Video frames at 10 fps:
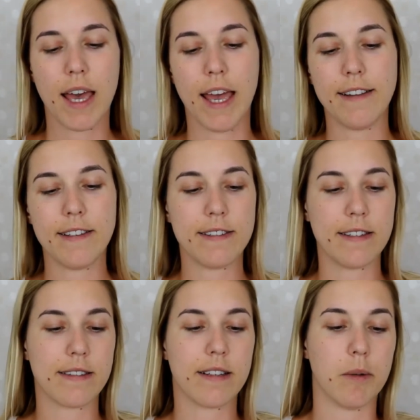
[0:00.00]
And this
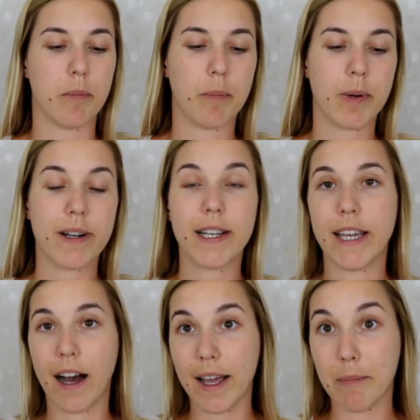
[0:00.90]
is a
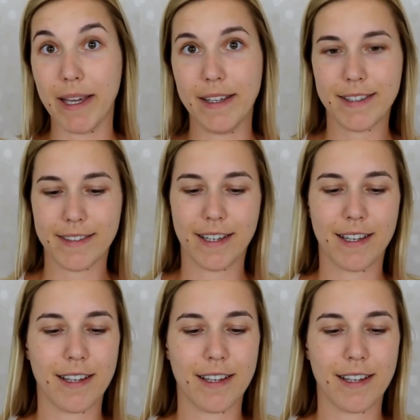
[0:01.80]
pearly eye base.